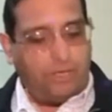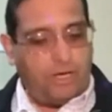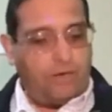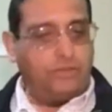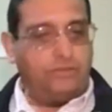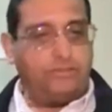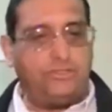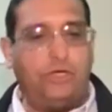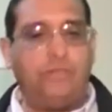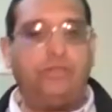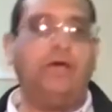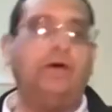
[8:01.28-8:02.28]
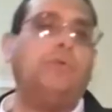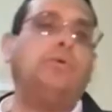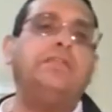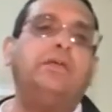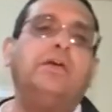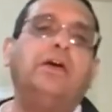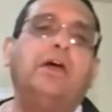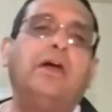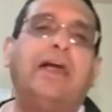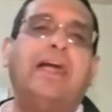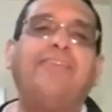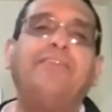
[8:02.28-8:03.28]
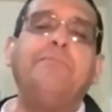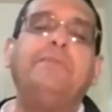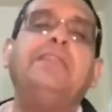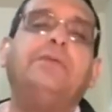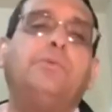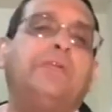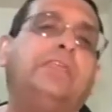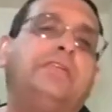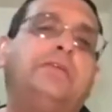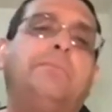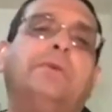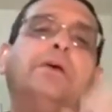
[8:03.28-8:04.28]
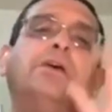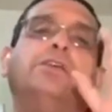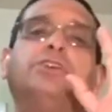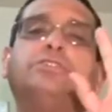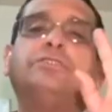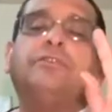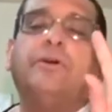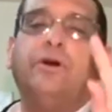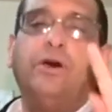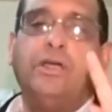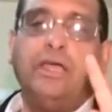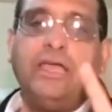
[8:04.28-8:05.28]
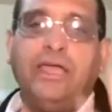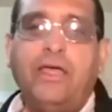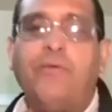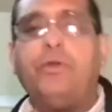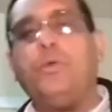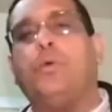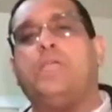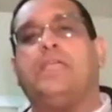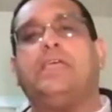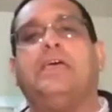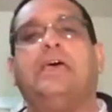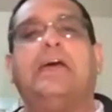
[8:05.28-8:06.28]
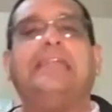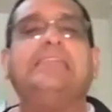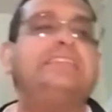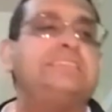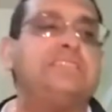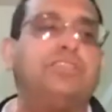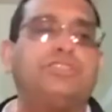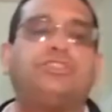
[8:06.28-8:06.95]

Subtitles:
have a meeting with him just every week. And he